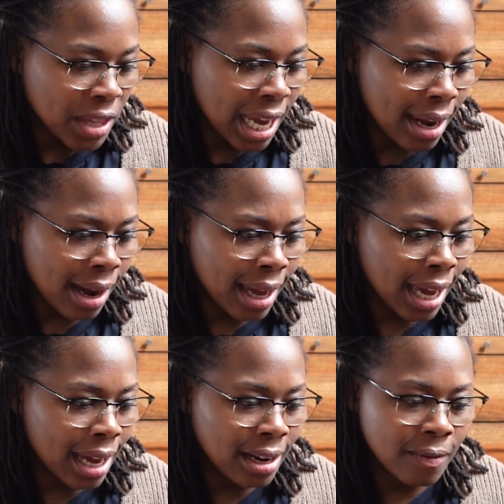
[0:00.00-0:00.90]
And I
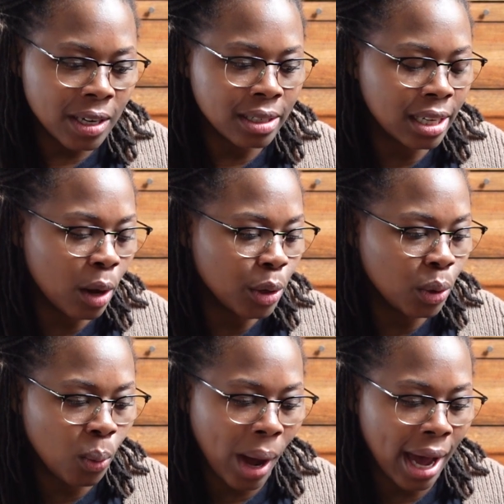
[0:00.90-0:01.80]
can't even tell
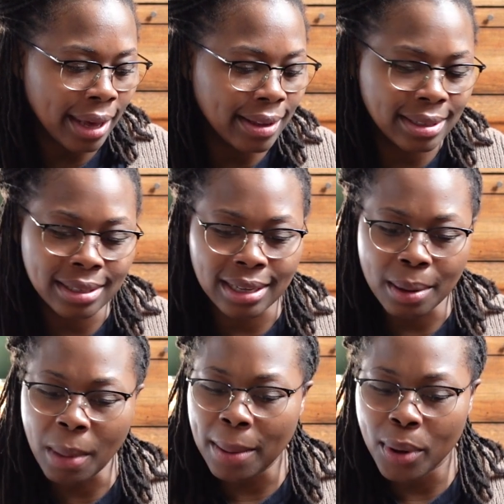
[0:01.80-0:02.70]
you why this is
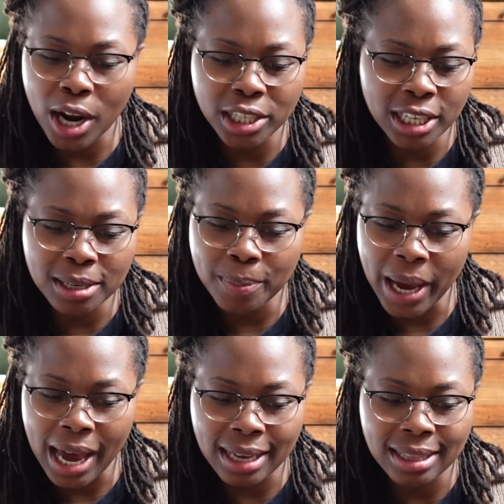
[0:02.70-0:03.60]
in my project
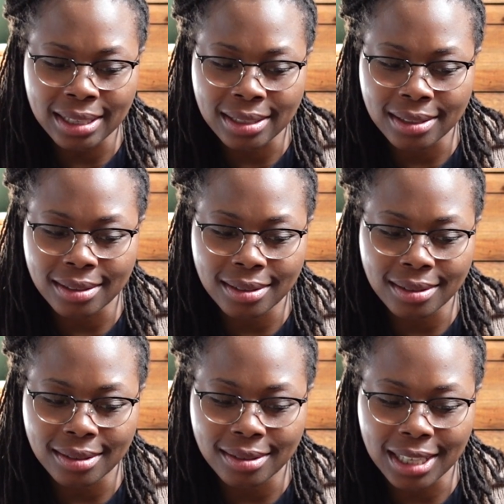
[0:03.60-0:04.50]
bag.
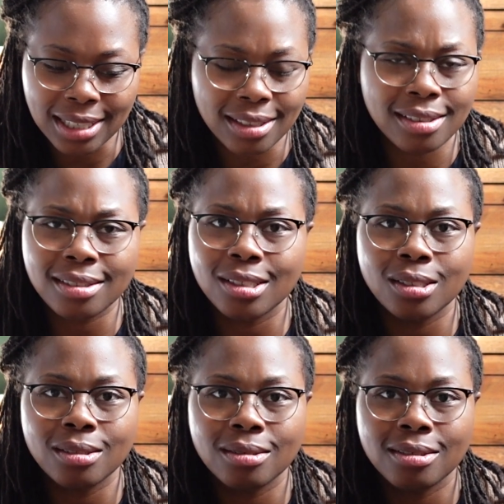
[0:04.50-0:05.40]
This
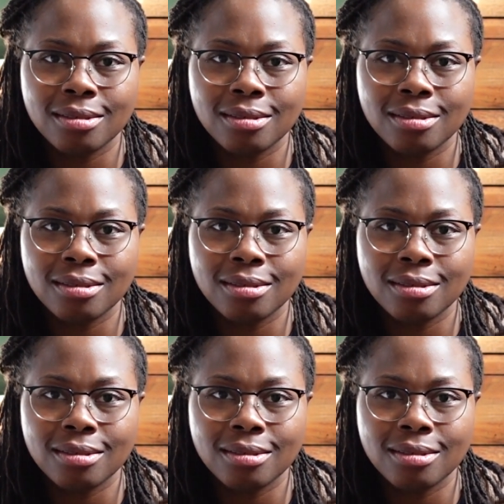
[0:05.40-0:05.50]
is,